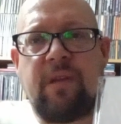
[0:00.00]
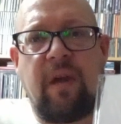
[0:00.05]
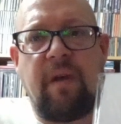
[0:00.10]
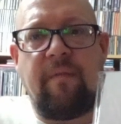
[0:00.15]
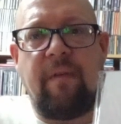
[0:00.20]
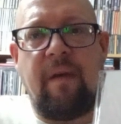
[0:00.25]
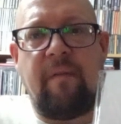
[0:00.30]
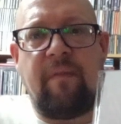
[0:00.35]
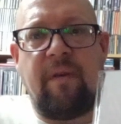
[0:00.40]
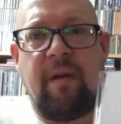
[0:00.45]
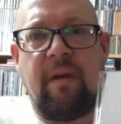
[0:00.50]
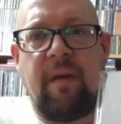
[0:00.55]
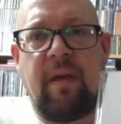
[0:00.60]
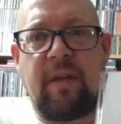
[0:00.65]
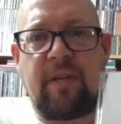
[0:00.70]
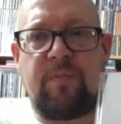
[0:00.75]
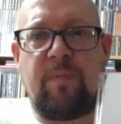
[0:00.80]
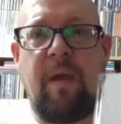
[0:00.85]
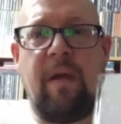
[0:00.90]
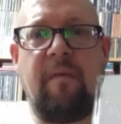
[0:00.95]
I've ever
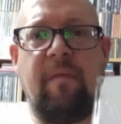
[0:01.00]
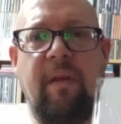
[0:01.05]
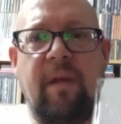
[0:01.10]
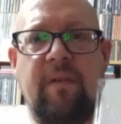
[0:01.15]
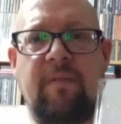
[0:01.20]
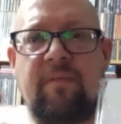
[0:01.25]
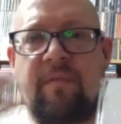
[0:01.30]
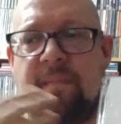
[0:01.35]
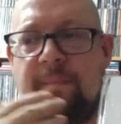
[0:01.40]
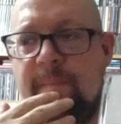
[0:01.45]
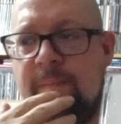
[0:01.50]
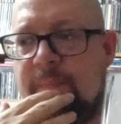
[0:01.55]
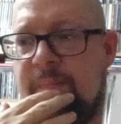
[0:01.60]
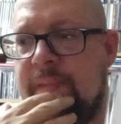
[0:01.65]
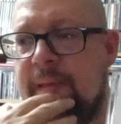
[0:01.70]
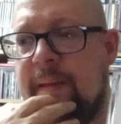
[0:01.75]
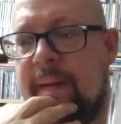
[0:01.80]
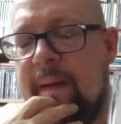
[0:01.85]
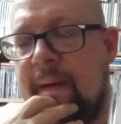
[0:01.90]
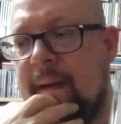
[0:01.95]
experienced,
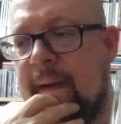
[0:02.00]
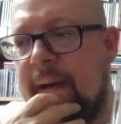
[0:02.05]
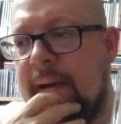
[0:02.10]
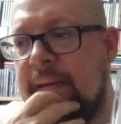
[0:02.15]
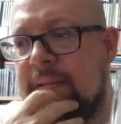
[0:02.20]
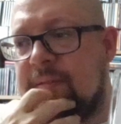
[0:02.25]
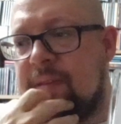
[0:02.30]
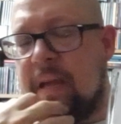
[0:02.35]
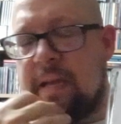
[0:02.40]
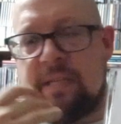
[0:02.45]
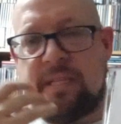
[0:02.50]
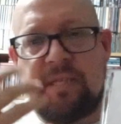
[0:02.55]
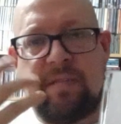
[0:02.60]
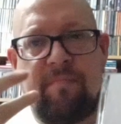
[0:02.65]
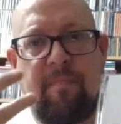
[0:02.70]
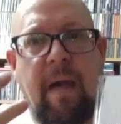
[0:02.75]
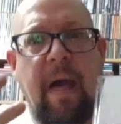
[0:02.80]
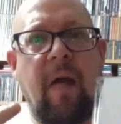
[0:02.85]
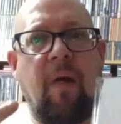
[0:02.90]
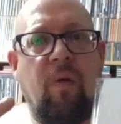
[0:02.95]
is that
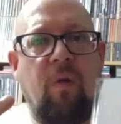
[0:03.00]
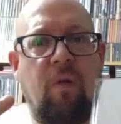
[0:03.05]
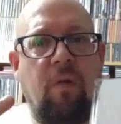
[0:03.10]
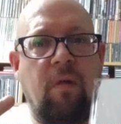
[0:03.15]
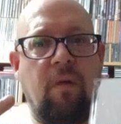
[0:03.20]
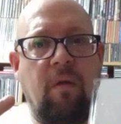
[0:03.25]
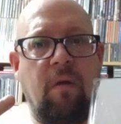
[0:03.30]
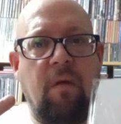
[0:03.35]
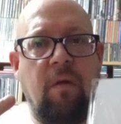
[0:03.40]
smell,